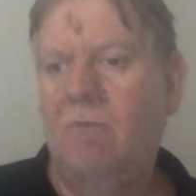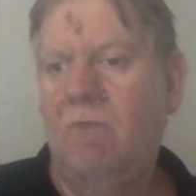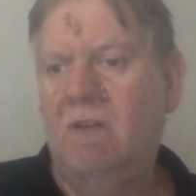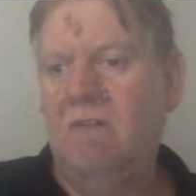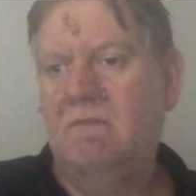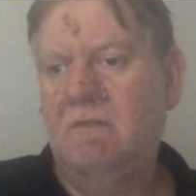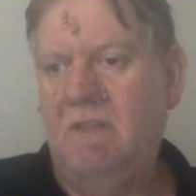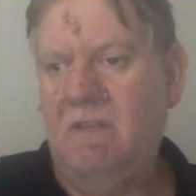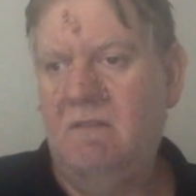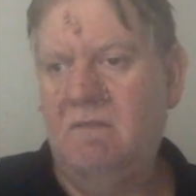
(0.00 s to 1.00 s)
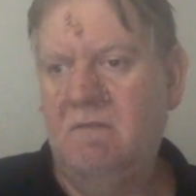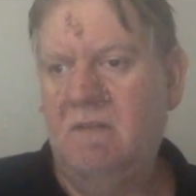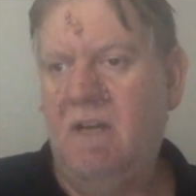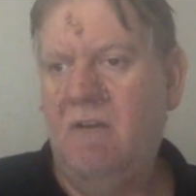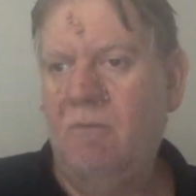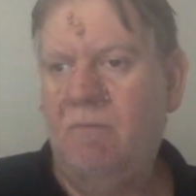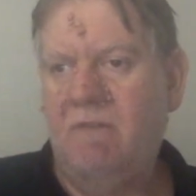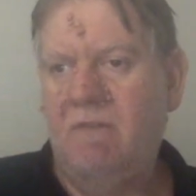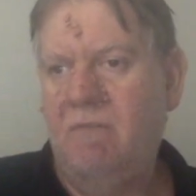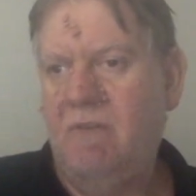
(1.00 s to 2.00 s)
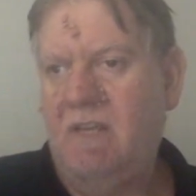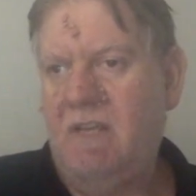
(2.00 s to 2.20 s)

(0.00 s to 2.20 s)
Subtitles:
Well, I hope everybody